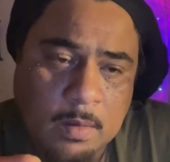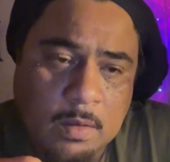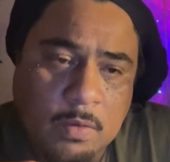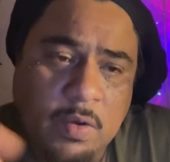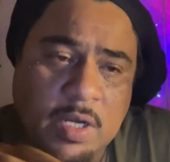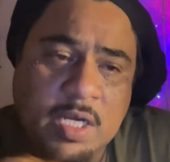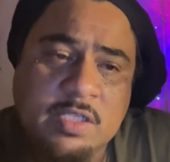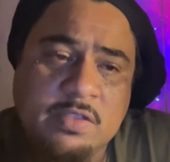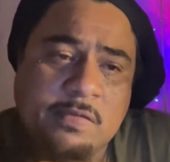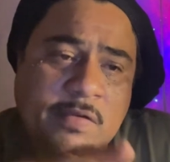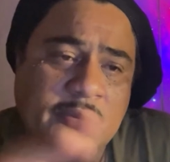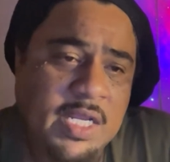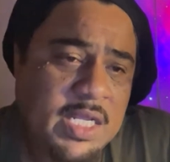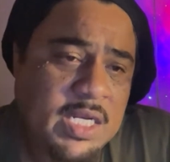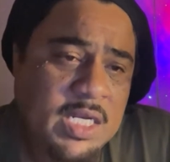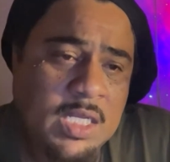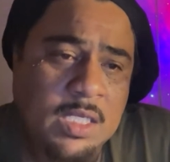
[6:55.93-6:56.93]

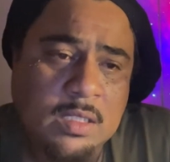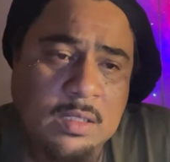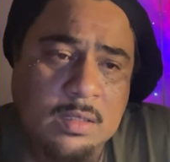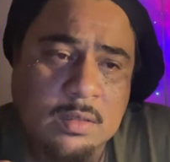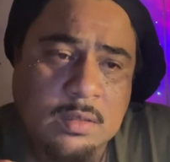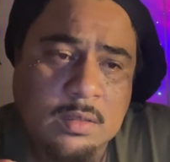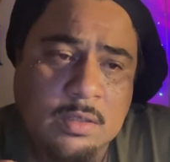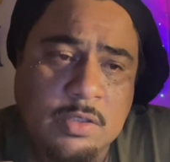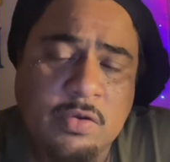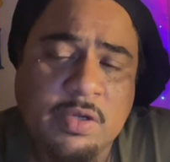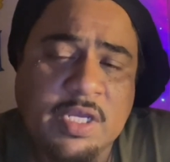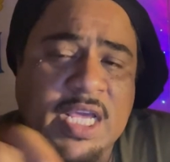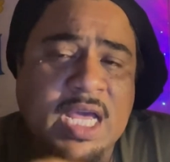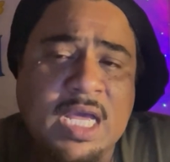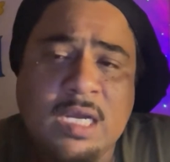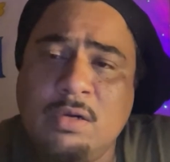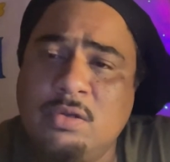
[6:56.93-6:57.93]
you
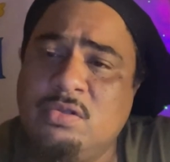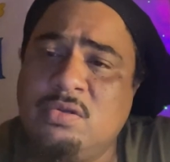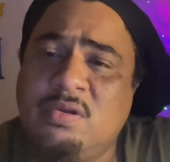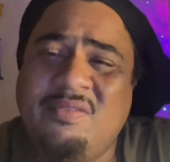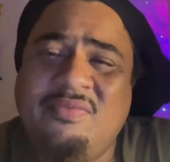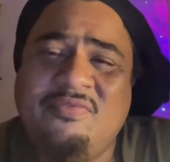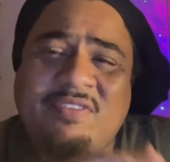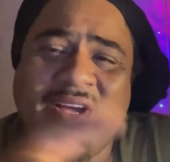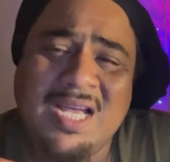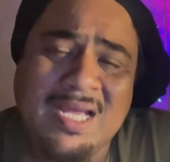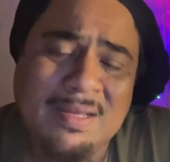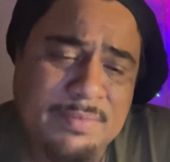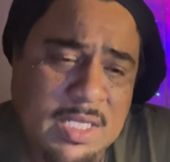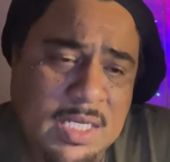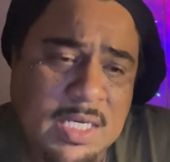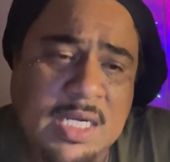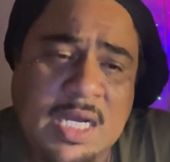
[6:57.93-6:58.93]
can't go to the farm
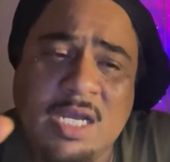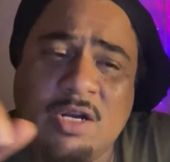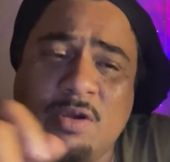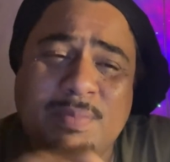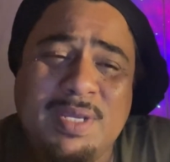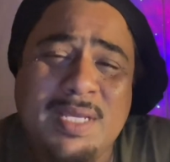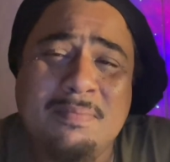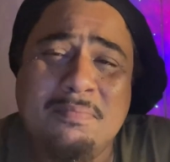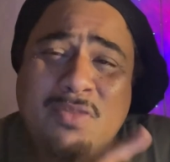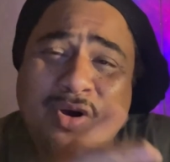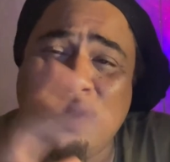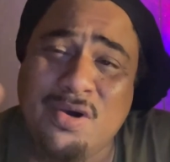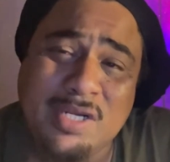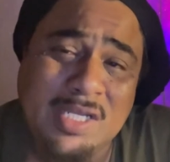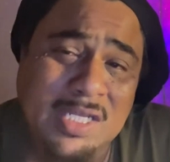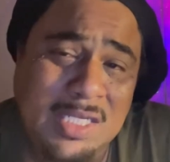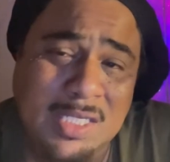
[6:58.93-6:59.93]
then because it'll be
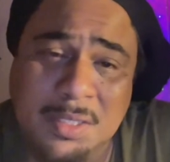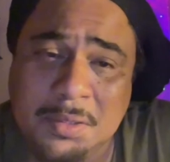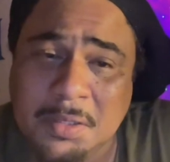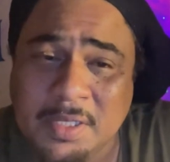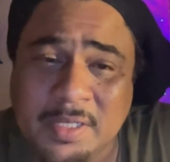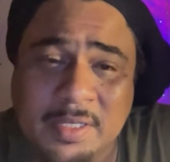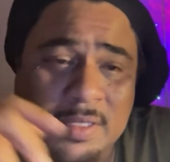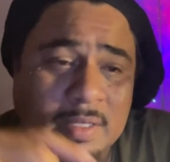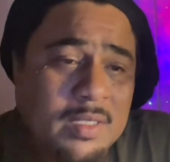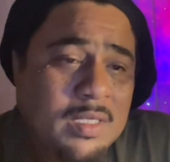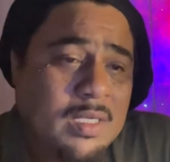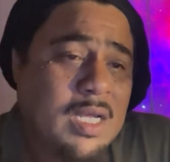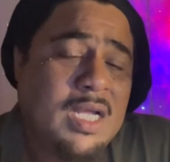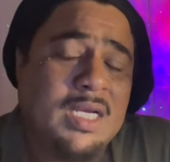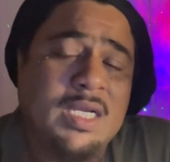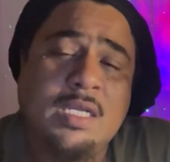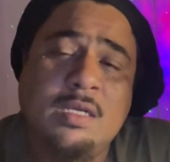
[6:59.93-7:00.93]
muddy
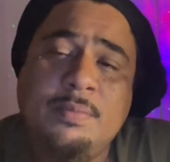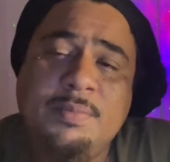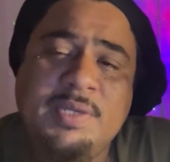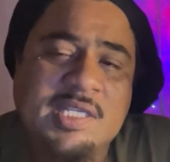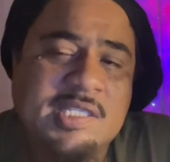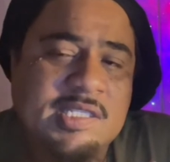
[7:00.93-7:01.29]
and it'll be,